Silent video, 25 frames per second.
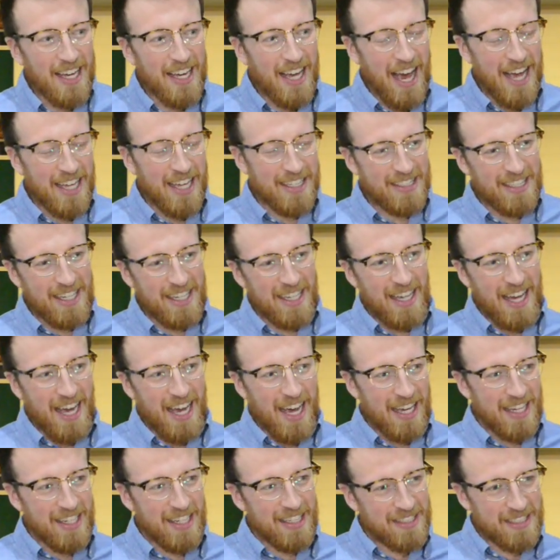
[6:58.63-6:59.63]

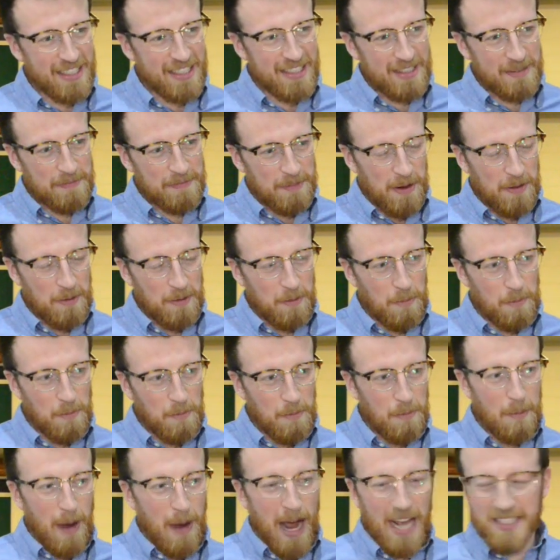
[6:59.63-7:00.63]
Ours has been
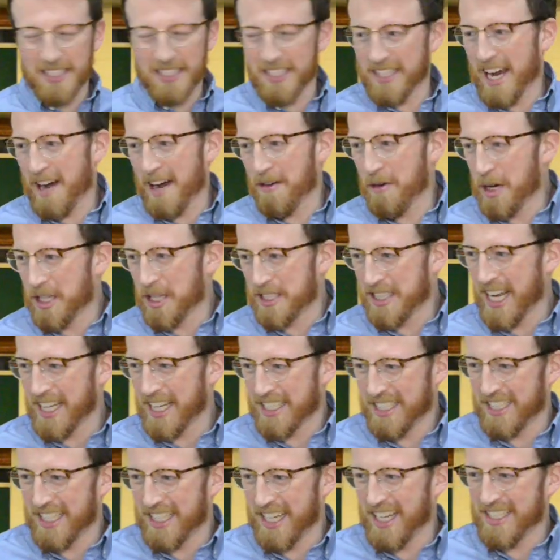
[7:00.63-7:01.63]
battered, our
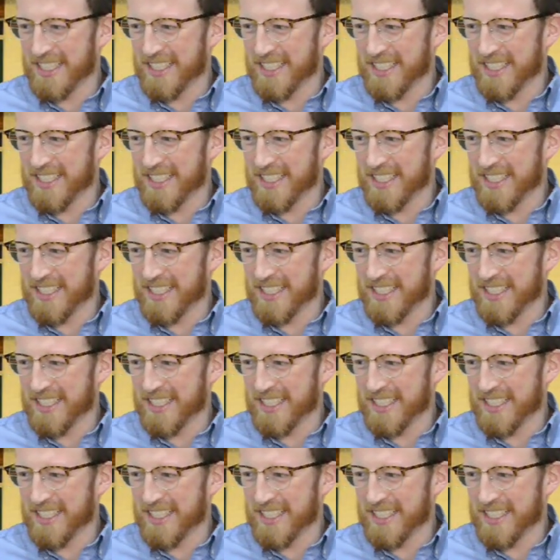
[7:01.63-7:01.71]
test